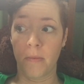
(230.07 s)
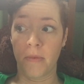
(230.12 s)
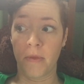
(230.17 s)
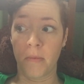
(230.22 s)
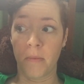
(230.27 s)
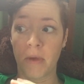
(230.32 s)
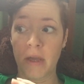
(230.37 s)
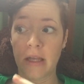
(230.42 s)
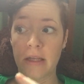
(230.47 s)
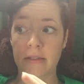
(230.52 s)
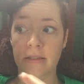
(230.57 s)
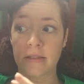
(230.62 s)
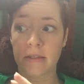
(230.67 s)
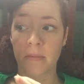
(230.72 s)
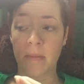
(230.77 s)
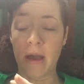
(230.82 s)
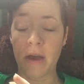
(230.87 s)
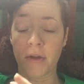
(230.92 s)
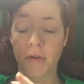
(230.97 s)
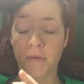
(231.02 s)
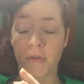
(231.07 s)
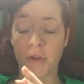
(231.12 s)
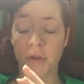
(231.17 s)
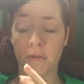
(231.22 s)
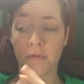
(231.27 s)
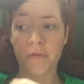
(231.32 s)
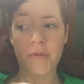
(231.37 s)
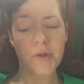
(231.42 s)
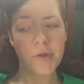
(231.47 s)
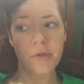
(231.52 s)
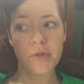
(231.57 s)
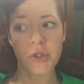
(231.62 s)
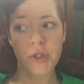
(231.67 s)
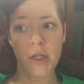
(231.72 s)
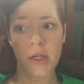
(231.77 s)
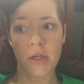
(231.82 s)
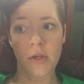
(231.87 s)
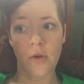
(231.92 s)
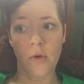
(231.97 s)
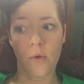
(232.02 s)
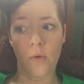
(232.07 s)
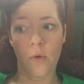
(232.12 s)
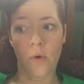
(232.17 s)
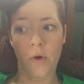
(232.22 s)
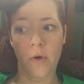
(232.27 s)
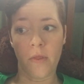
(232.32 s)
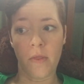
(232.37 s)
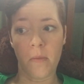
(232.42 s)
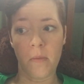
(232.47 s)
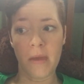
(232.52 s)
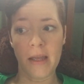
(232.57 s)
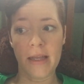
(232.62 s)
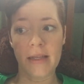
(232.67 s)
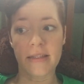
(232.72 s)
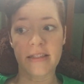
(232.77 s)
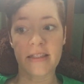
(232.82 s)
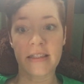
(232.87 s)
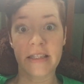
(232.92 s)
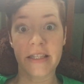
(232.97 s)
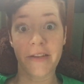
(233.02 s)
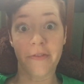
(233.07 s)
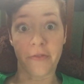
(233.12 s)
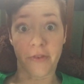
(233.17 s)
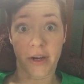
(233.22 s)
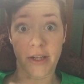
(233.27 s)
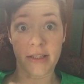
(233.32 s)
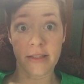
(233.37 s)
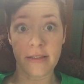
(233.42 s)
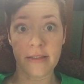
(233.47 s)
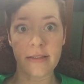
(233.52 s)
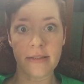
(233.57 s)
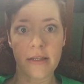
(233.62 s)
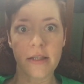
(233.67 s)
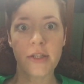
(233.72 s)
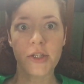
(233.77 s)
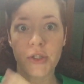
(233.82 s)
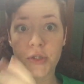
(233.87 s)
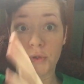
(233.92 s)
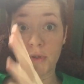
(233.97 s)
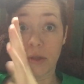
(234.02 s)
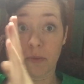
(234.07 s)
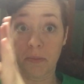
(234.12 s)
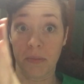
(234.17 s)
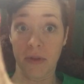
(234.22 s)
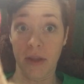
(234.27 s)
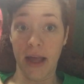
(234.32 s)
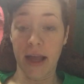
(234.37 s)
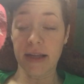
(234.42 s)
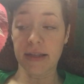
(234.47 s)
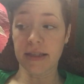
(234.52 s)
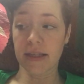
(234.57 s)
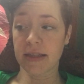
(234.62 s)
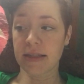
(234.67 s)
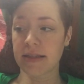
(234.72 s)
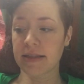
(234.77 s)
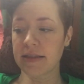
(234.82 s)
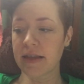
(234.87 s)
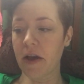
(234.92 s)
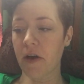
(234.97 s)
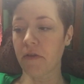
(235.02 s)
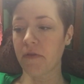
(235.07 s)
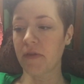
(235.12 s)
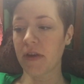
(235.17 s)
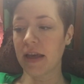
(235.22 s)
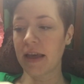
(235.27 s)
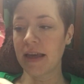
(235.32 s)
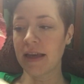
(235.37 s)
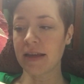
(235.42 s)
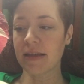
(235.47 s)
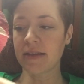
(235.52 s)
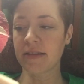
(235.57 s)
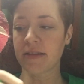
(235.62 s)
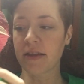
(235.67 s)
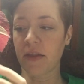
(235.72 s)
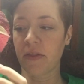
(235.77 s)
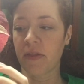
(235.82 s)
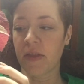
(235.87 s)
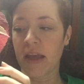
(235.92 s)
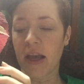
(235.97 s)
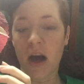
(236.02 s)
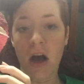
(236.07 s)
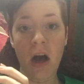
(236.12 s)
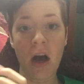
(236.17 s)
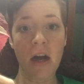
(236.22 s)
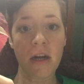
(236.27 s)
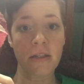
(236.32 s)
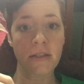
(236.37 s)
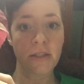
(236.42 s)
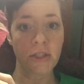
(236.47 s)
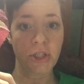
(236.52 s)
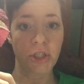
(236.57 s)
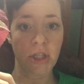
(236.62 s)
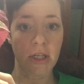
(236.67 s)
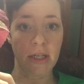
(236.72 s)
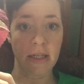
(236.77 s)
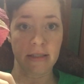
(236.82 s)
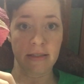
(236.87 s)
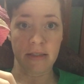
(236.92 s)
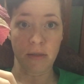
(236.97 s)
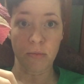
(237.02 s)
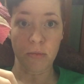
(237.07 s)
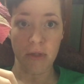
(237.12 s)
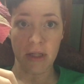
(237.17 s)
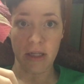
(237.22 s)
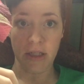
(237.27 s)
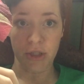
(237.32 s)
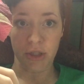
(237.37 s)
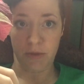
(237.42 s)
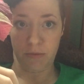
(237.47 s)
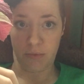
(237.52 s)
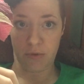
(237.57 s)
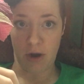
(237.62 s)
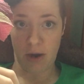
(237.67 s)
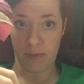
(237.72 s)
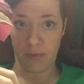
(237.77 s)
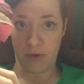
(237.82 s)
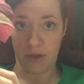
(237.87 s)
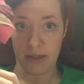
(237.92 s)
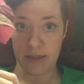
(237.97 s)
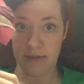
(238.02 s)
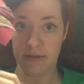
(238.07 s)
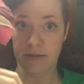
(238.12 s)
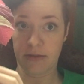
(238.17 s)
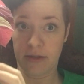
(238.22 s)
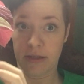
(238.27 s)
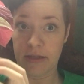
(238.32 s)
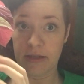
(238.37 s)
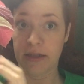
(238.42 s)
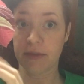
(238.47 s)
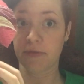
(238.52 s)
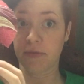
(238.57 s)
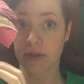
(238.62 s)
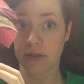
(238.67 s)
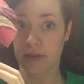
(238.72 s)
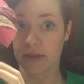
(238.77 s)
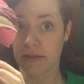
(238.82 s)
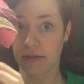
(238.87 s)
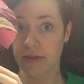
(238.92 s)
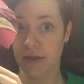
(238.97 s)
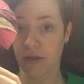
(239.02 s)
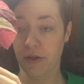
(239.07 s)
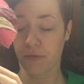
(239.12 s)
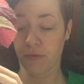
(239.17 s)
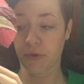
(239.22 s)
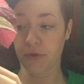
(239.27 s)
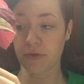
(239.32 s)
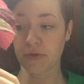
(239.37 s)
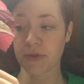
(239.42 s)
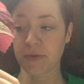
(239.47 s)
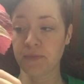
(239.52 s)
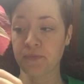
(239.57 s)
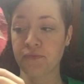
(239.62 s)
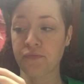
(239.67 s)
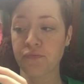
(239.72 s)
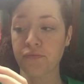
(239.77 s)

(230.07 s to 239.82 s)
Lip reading: the biggest amount of confusion, or the biggest difference to the plant itself, is the oxygen assimilation properties, the differences in the roots.